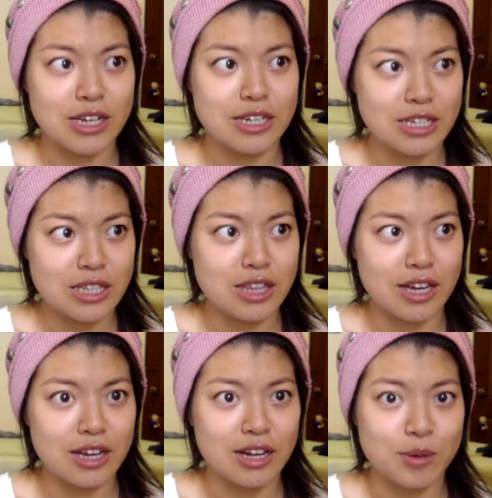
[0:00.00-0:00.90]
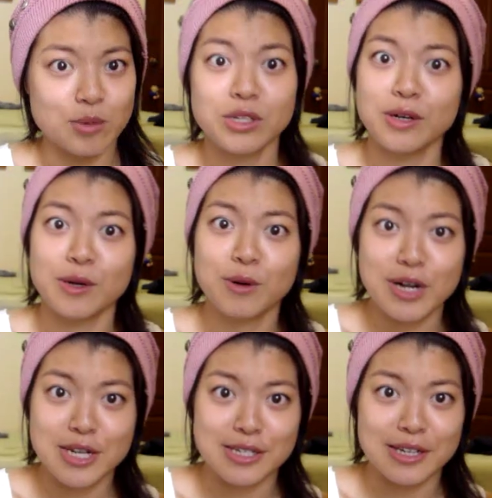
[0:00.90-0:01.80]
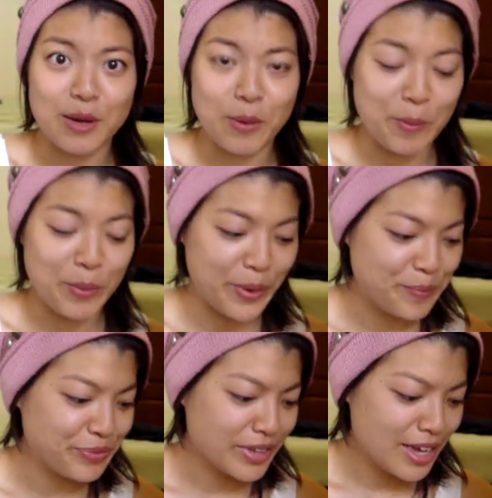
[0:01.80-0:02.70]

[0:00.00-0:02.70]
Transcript: and I did think I was going crazy at one point.